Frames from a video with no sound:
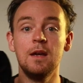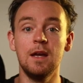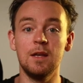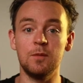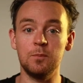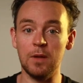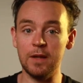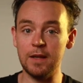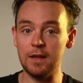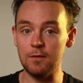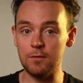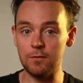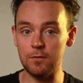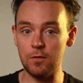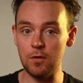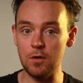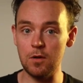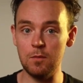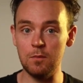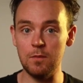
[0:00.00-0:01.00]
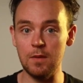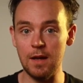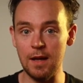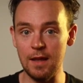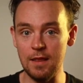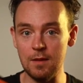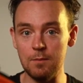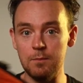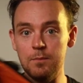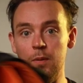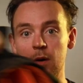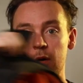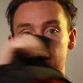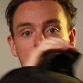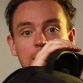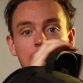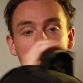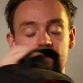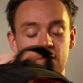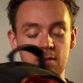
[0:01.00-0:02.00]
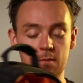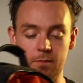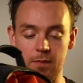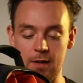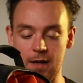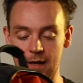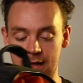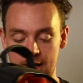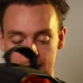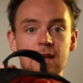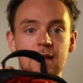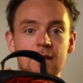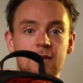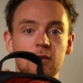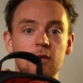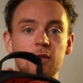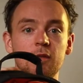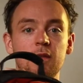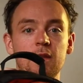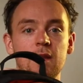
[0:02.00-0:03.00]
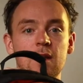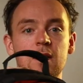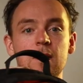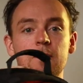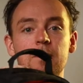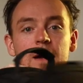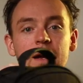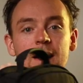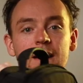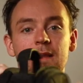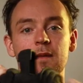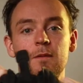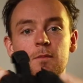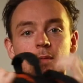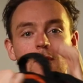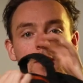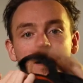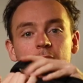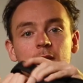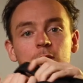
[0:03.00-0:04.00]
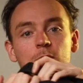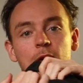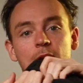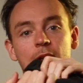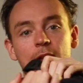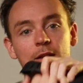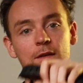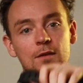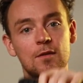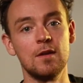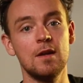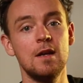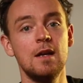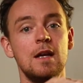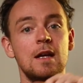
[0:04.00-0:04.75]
There's plenty of room in the body of the bag. It's also the only bag in the price range